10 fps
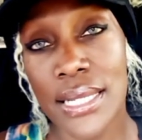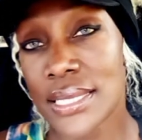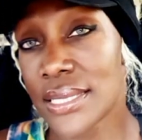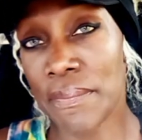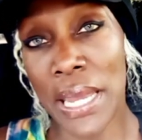
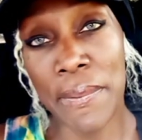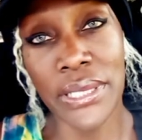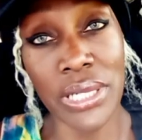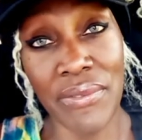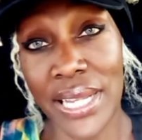Some people
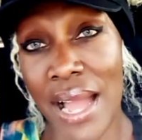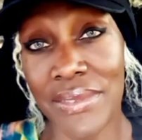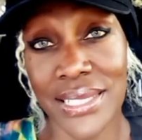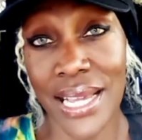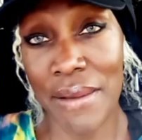don't even
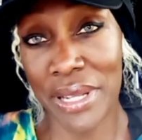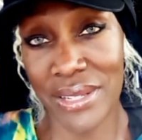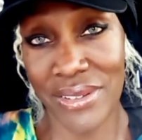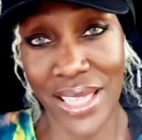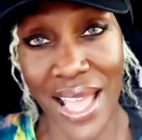have the time to
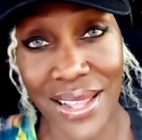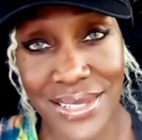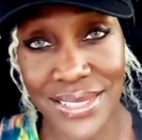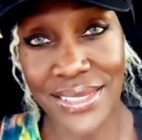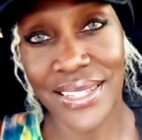do that.